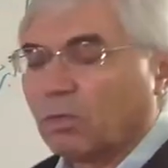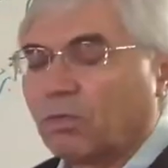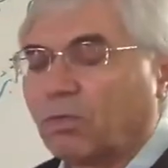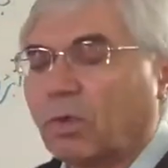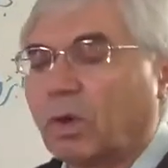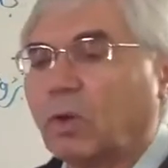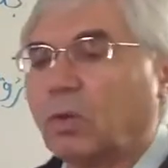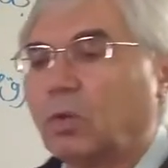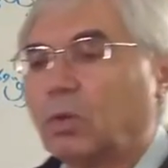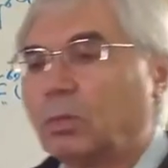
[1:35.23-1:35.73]

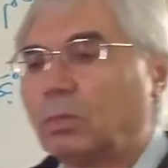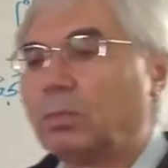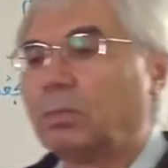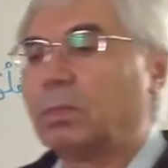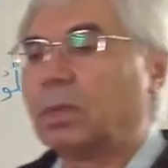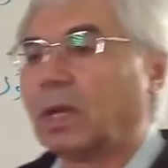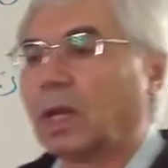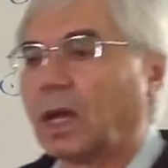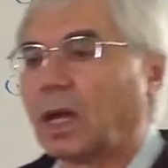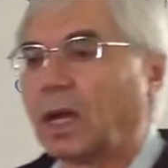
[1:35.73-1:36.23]

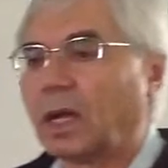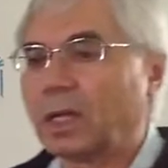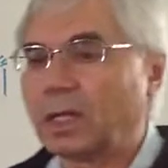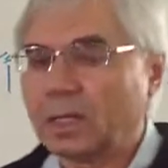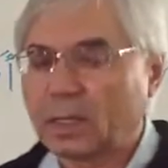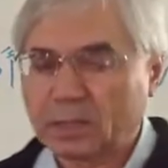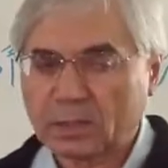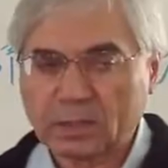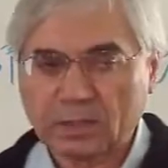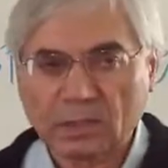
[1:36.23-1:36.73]
Fahum la
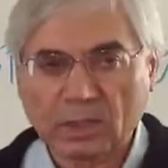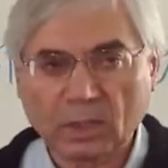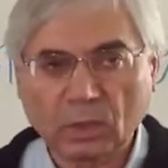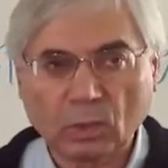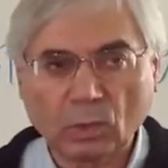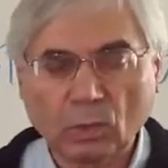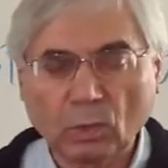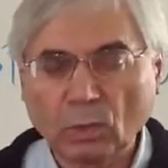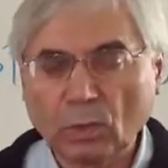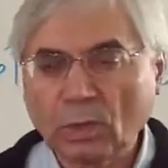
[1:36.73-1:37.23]

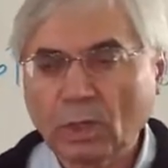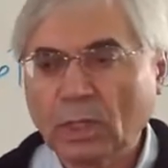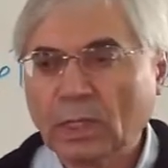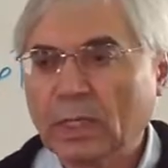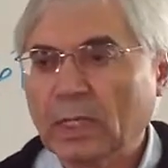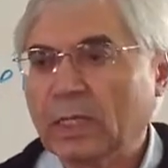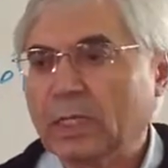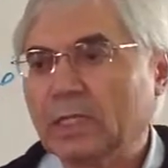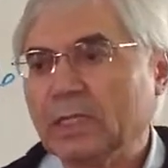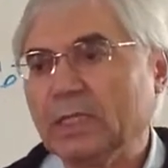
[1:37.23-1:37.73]
yarji'un,
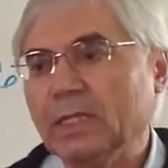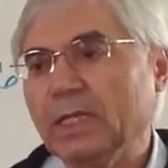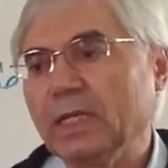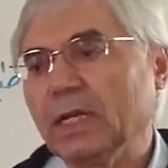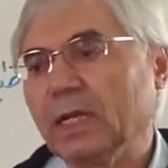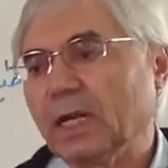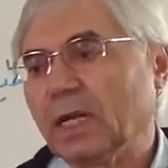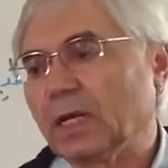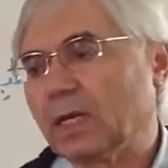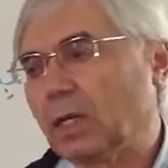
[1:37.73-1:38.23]
they
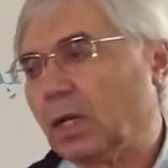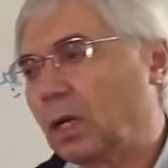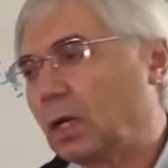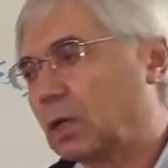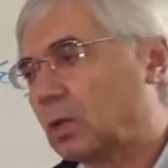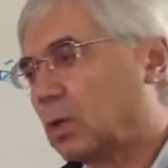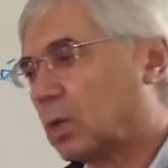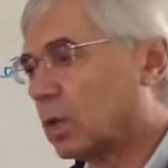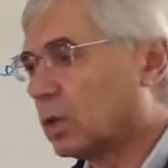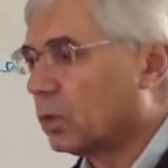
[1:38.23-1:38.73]
are
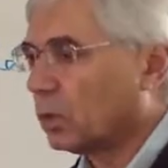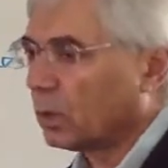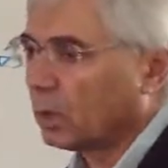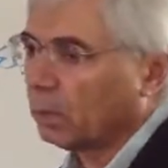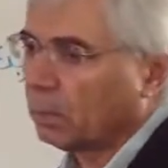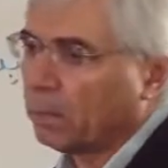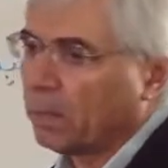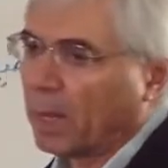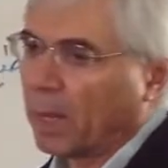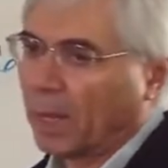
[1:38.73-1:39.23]
not going to
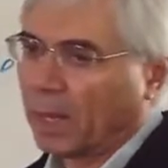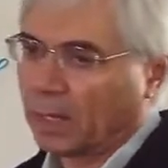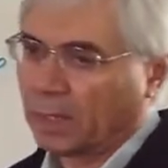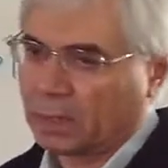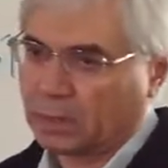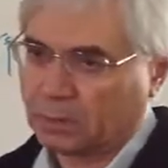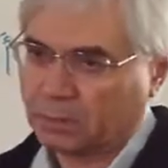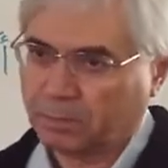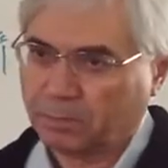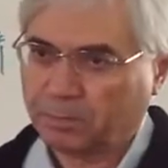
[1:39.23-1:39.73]
come back.
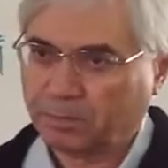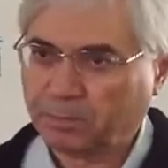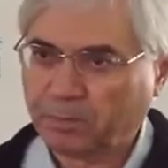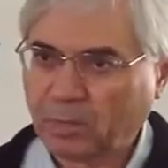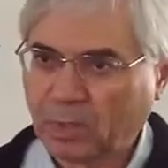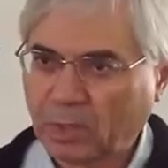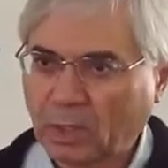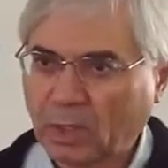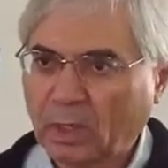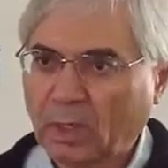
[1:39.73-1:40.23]

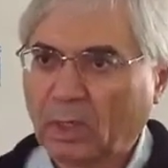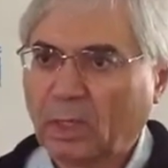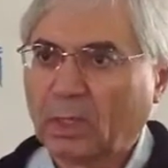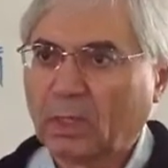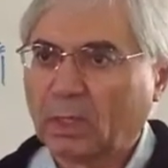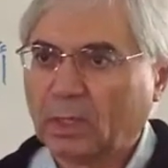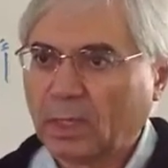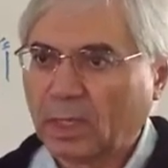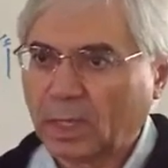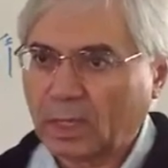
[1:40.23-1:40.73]

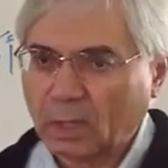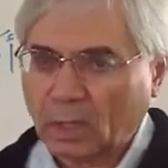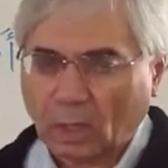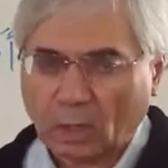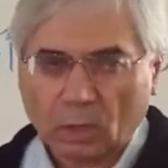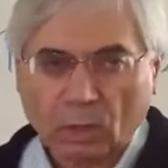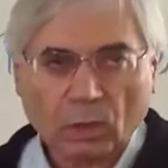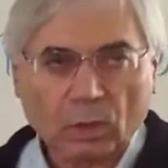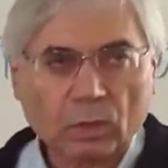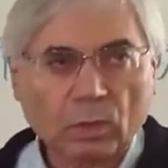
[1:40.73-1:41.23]
They are
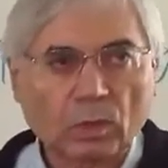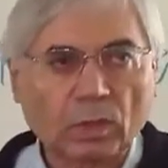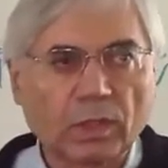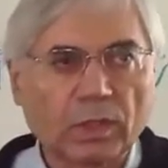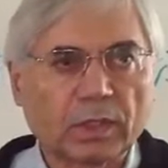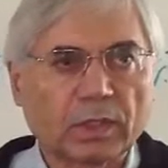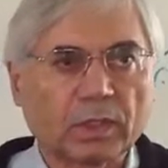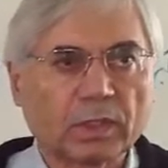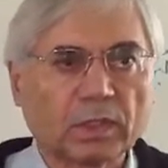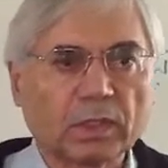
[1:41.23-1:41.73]
not going to
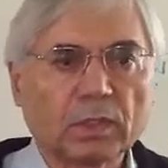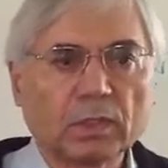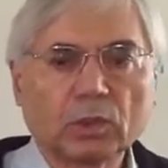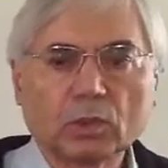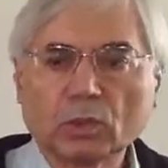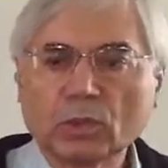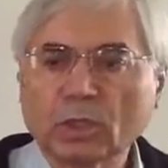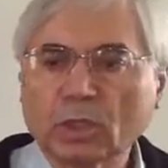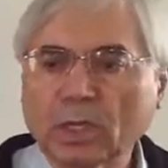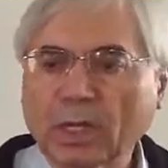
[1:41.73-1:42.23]
return to
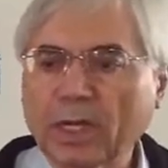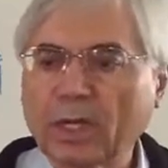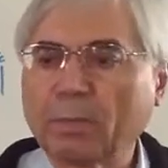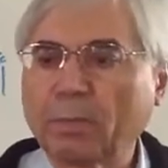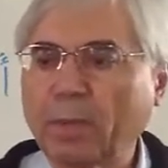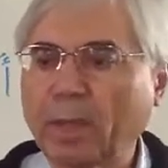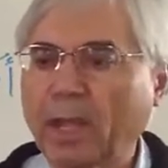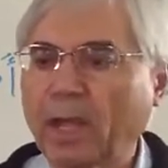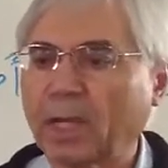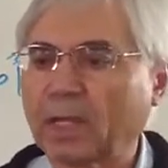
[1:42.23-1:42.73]
the right
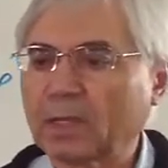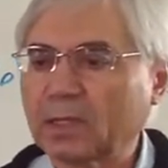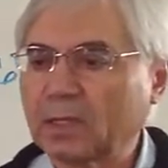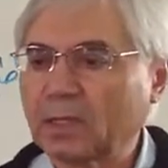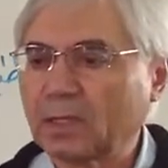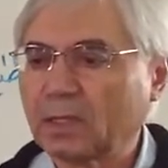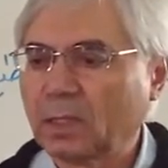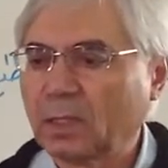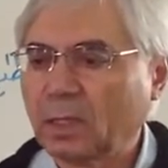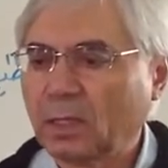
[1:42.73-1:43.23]
path
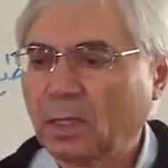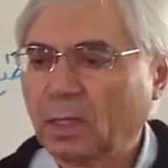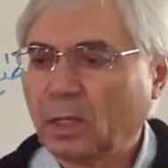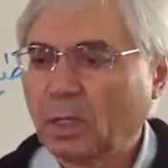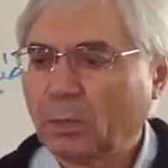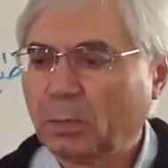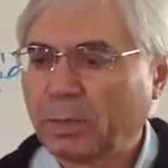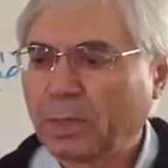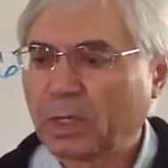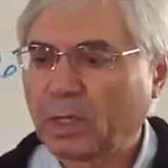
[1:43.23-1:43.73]

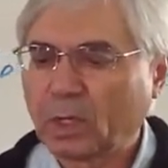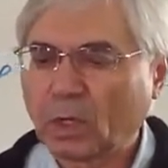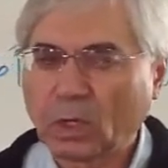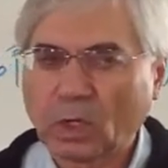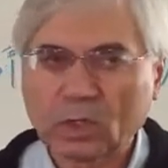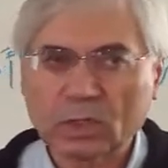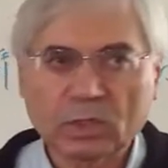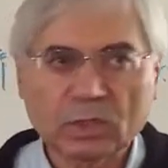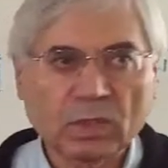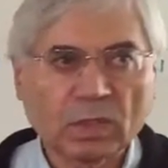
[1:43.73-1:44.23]

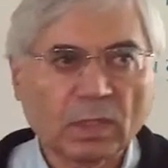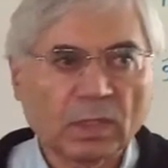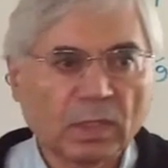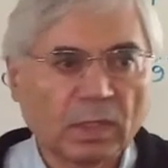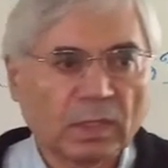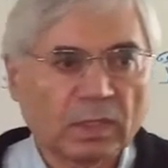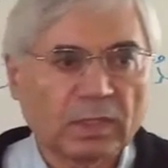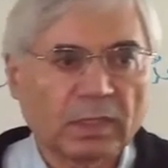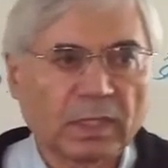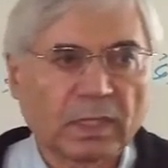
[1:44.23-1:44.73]
because
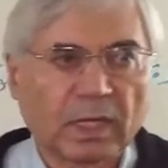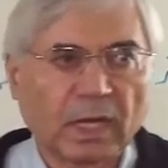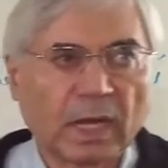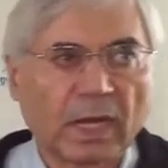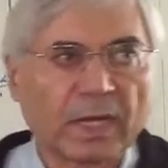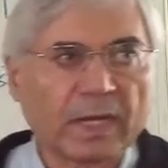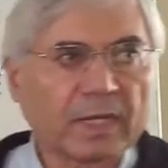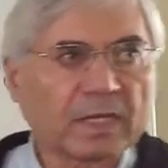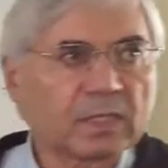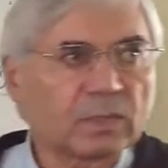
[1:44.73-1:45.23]
the
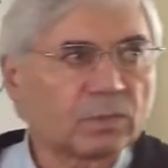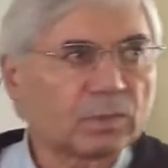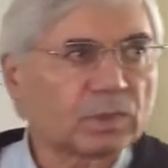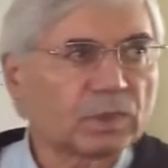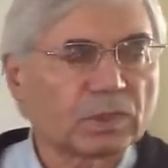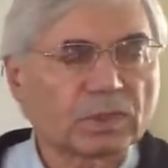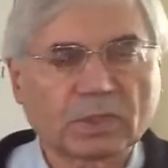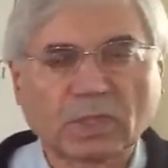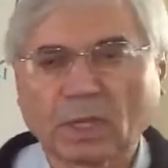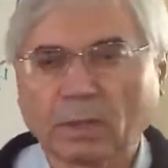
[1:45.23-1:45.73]
guidance which
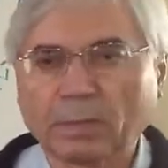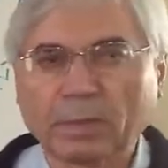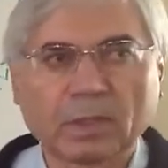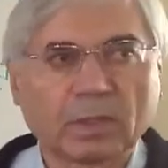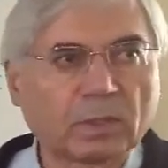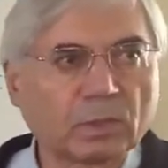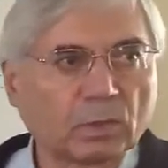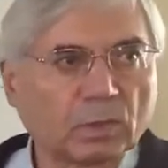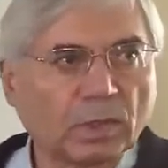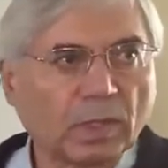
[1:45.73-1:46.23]
is
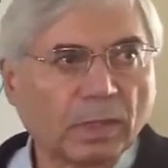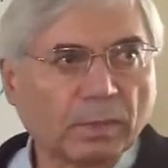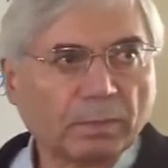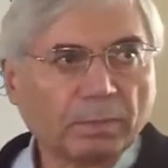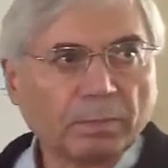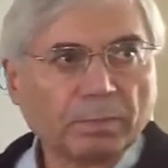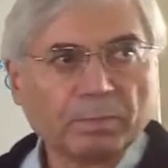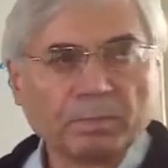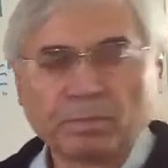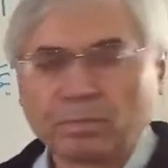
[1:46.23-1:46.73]
coming to
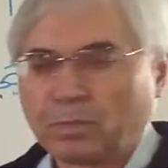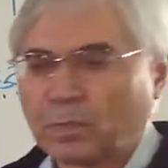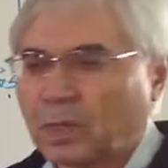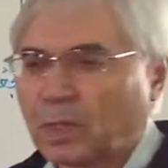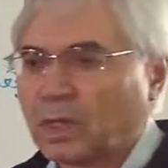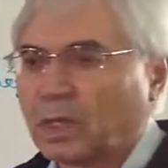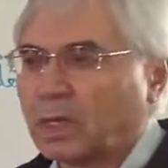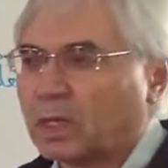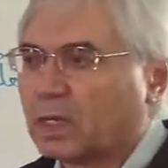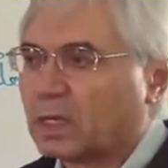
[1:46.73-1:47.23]
them
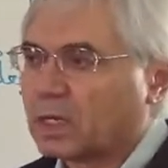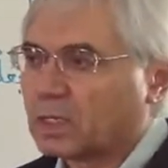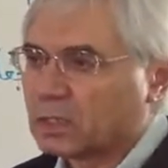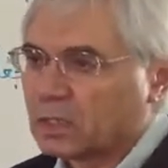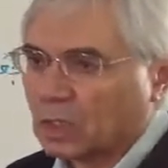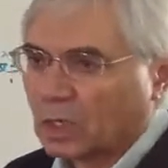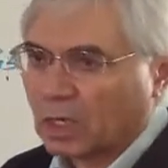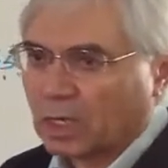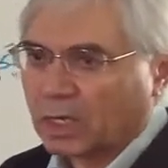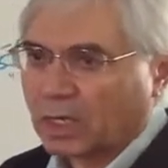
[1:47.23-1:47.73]
does
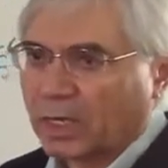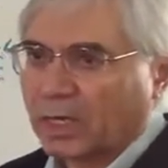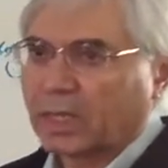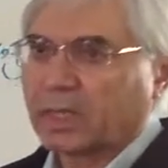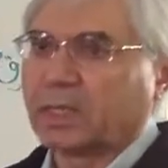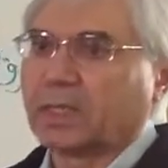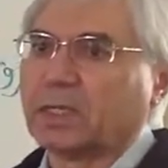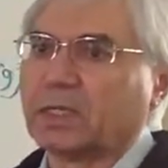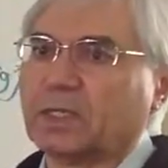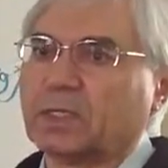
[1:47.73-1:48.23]
not
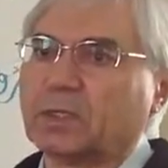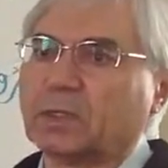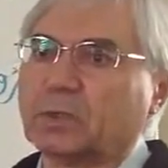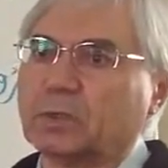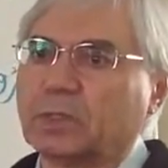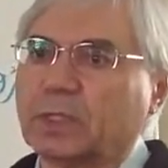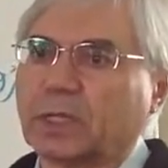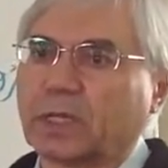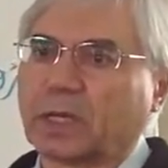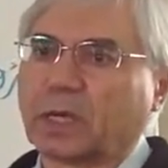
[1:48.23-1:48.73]
get into
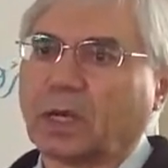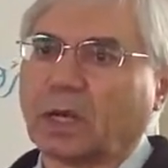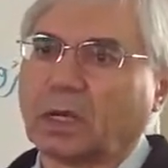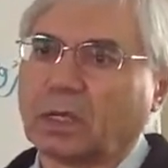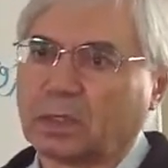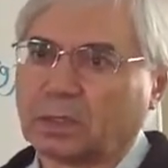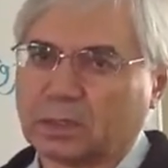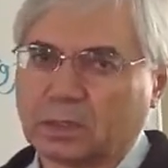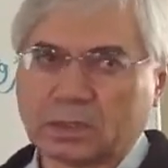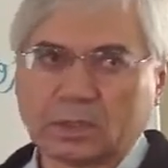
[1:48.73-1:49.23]
their
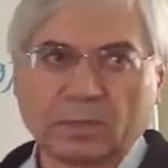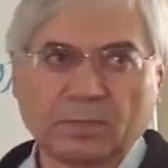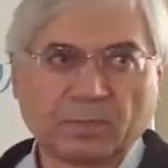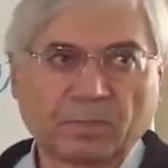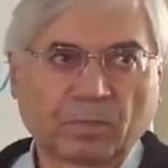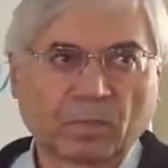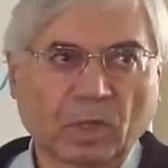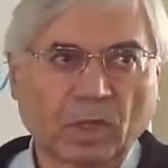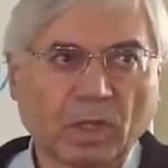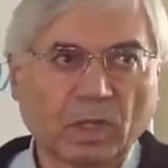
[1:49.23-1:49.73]
hearts.
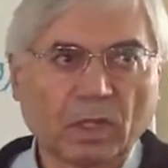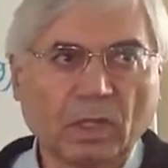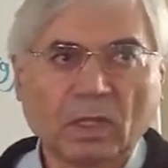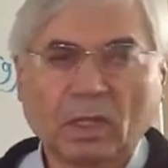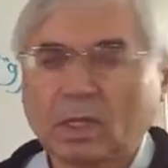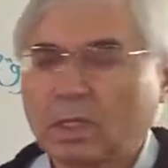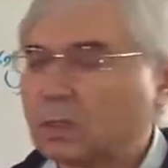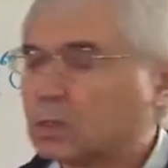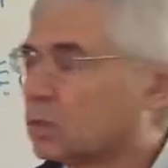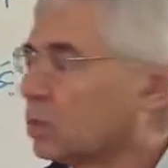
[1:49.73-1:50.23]
Okay?
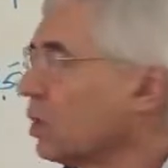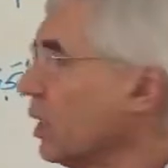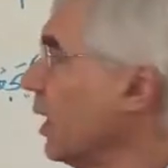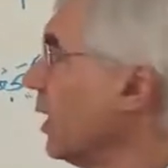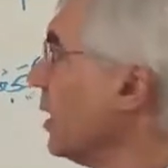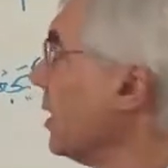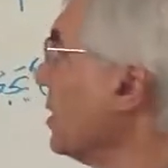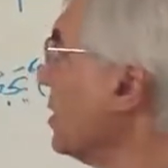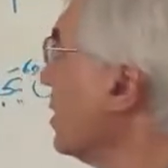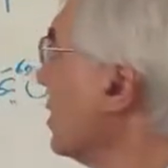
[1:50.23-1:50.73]
So
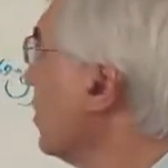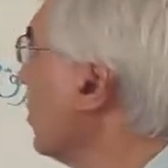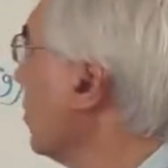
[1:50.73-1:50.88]
that is